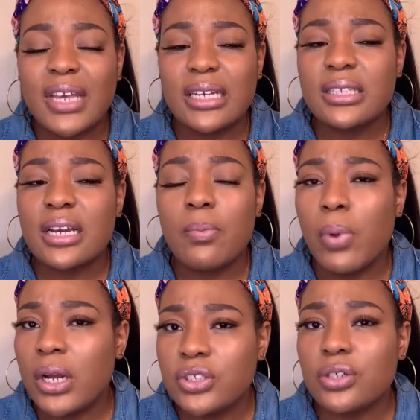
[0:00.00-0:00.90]
it's like a
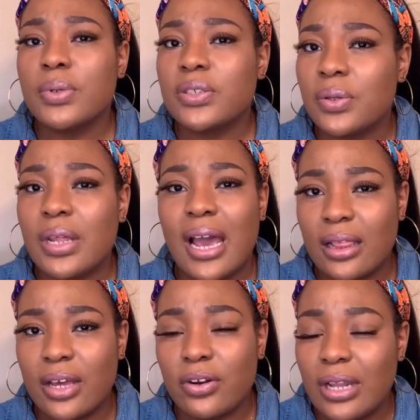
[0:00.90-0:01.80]
bronzer mixed with
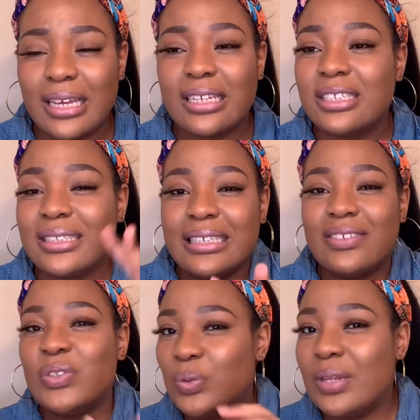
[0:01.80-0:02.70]
highlighter like it just
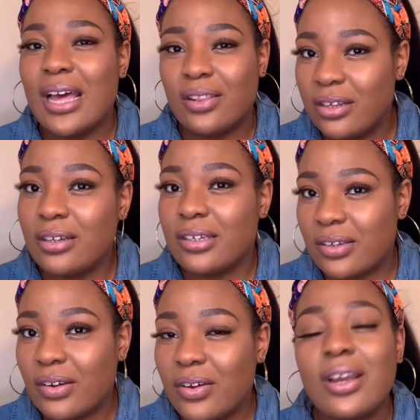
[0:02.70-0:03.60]
gives you that look you
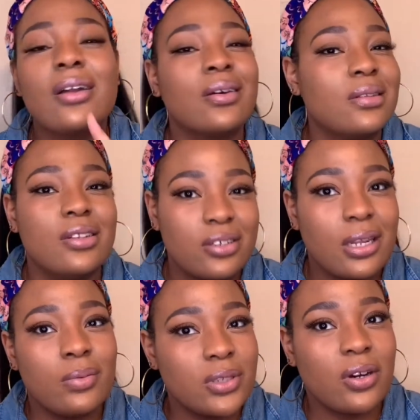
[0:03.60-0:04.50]
know y'all know the look that
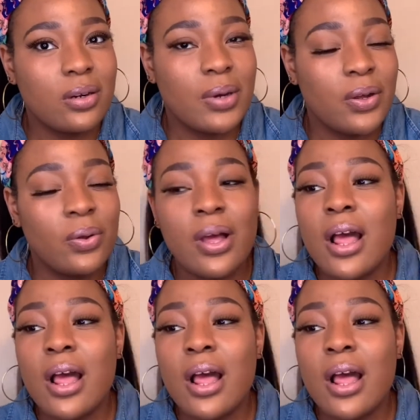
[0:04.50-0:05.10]
i'm talking about